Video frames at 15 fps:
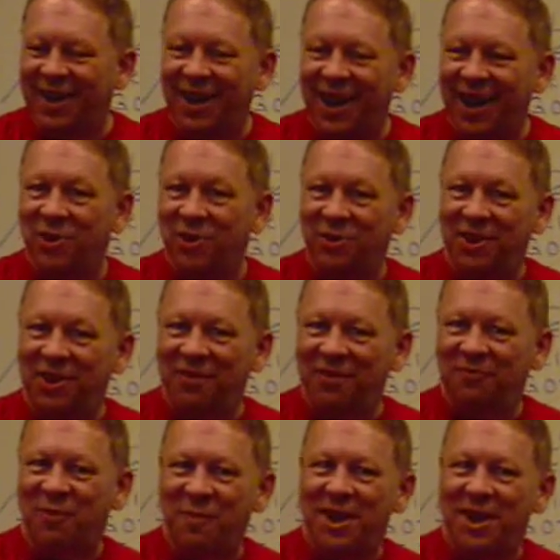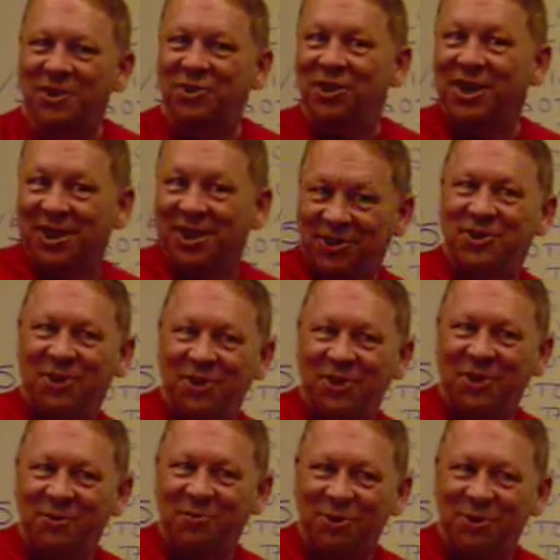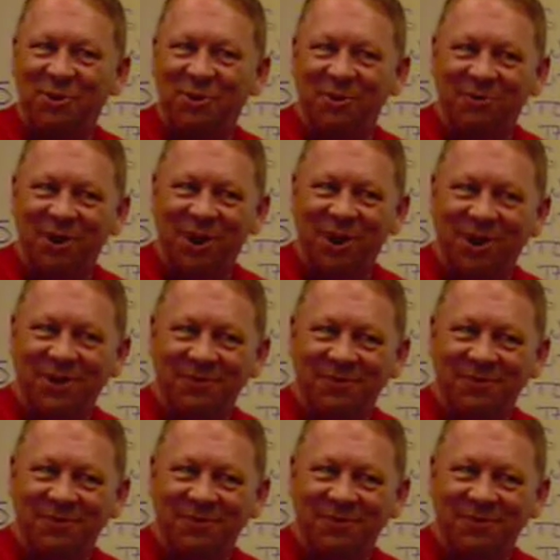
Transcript: entered the information into the computer wrong,